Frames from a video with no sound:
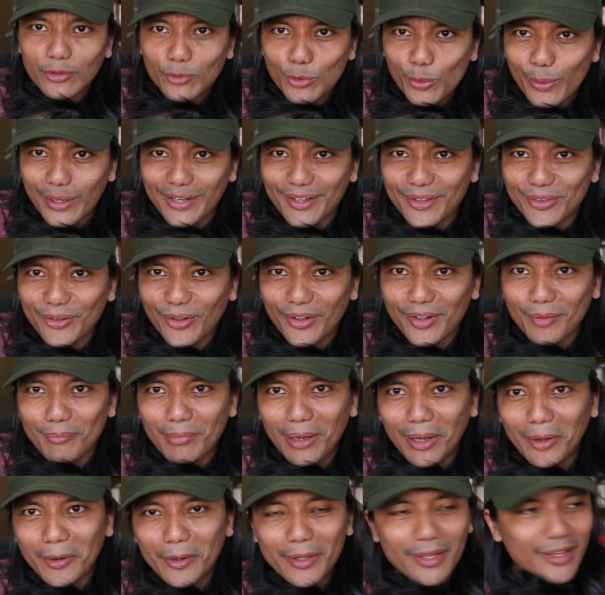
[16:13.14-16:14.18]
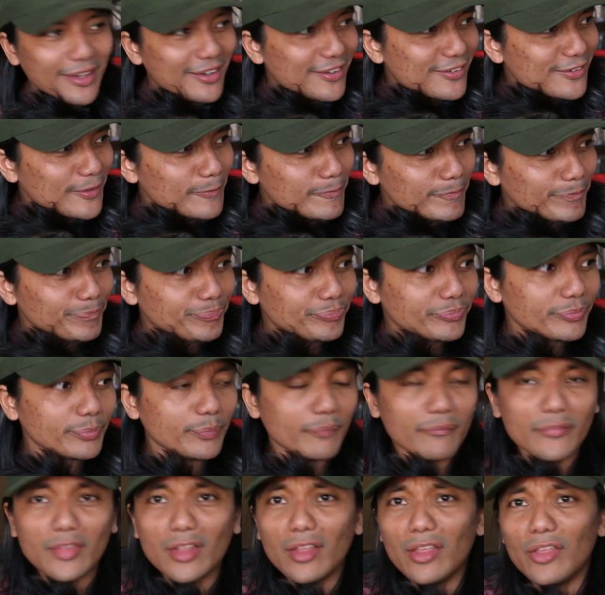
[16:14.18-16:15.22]
do want to talk about is
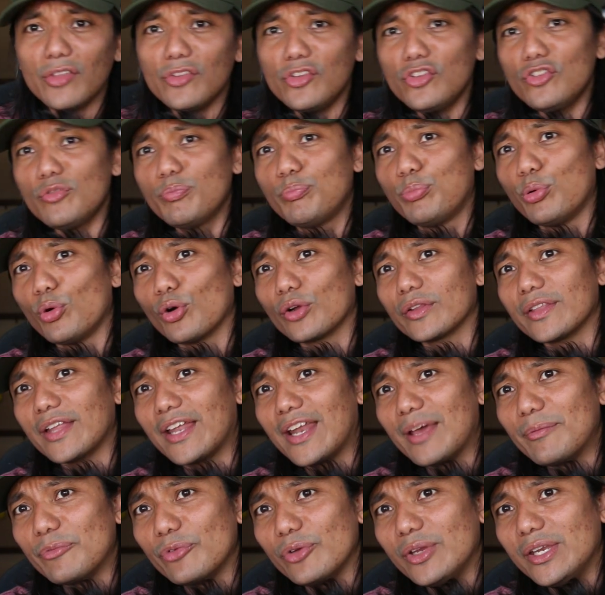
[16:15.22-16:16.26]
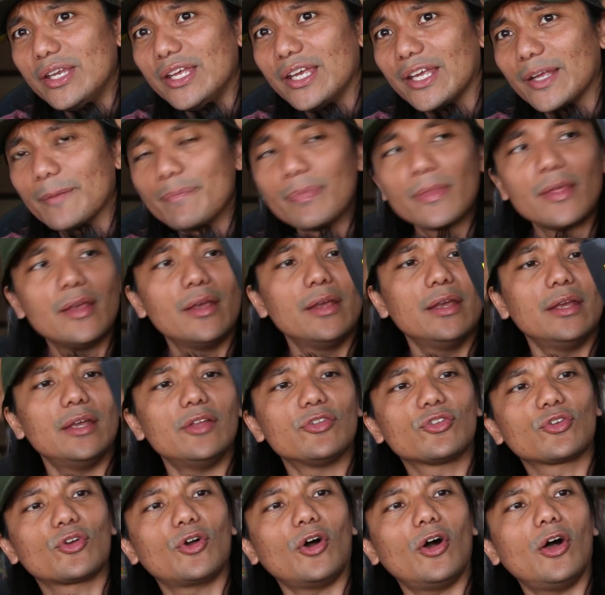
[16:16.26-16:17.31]
this book that I'm reading.
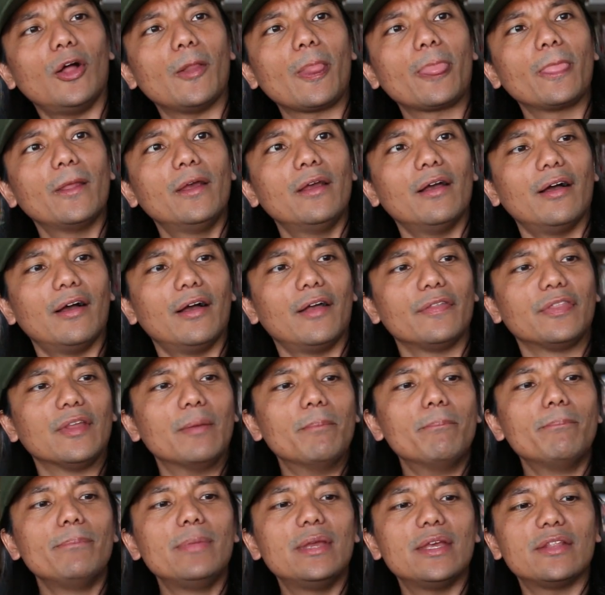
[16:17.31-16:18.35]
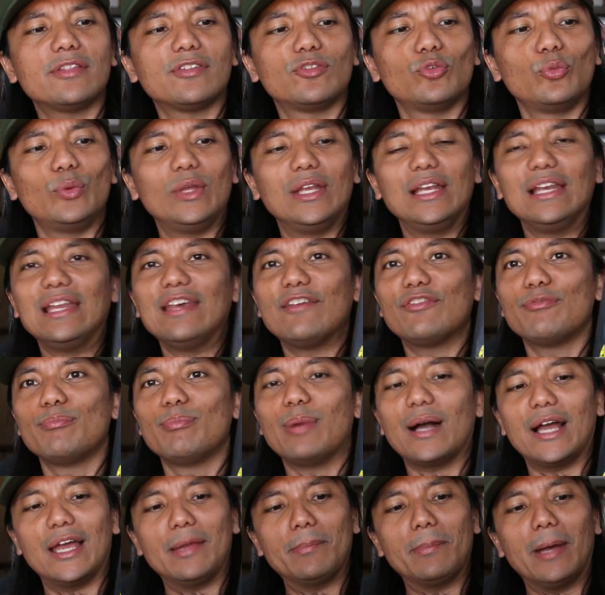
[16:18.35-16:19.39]
It's called The Myths We Live
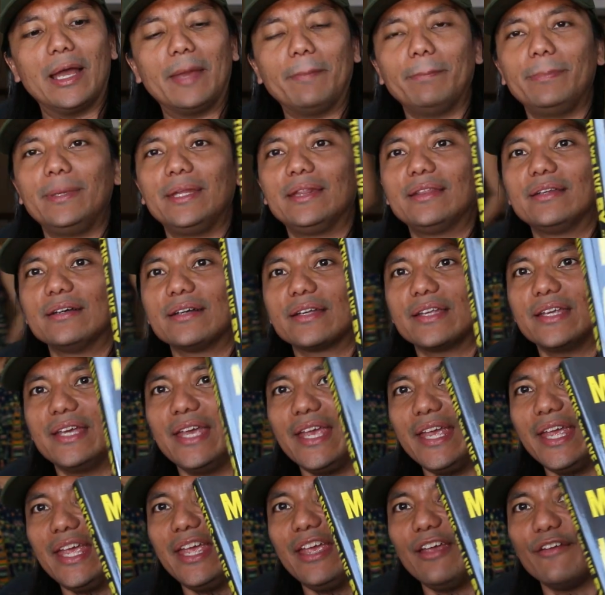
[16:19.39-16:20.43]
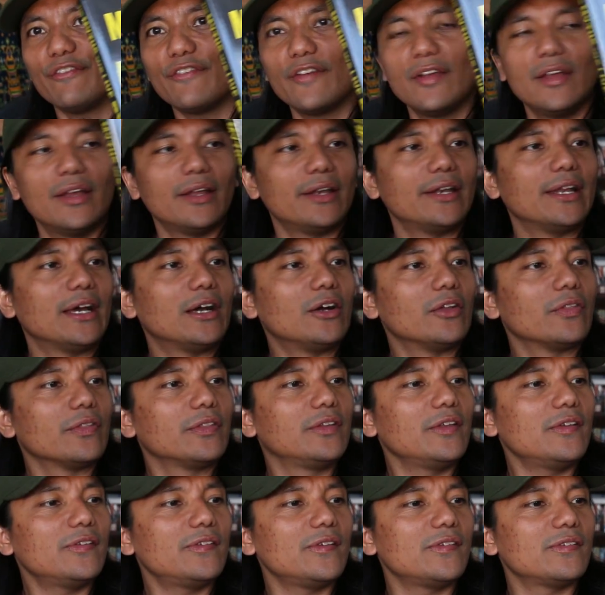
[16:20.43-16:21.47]
by Peter Cave. Now,
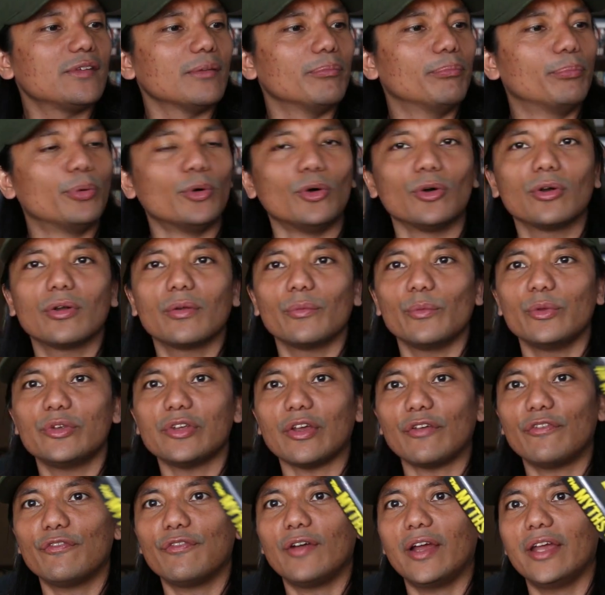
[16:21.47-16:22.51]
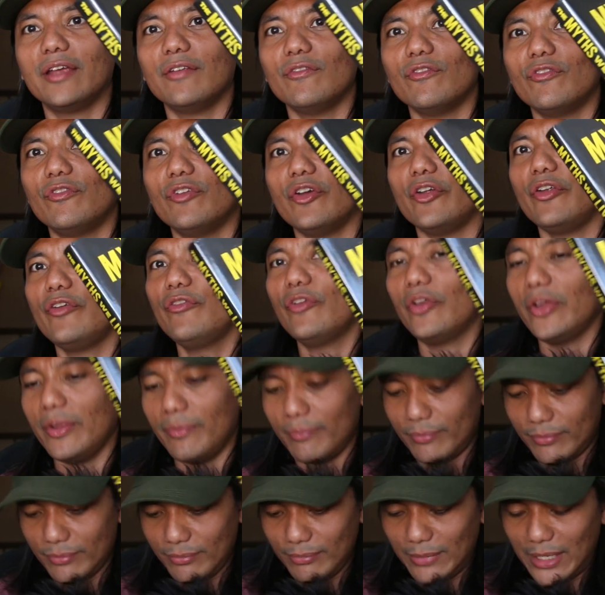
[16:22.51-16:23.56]
this is a book which I find very,
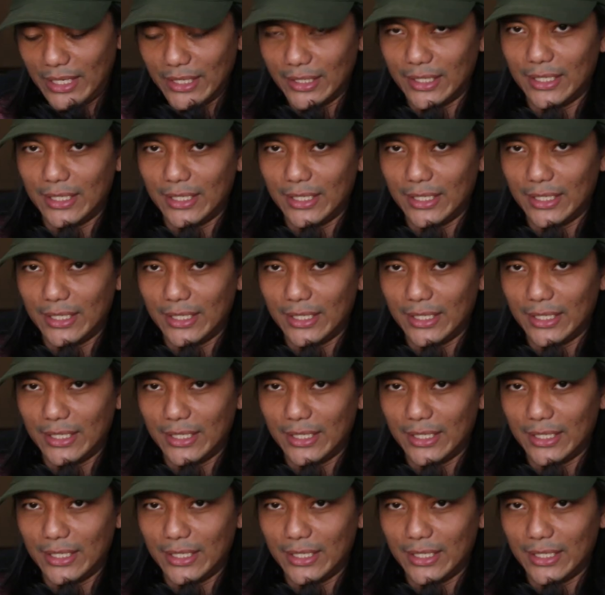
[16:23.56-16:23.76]
very... Bye,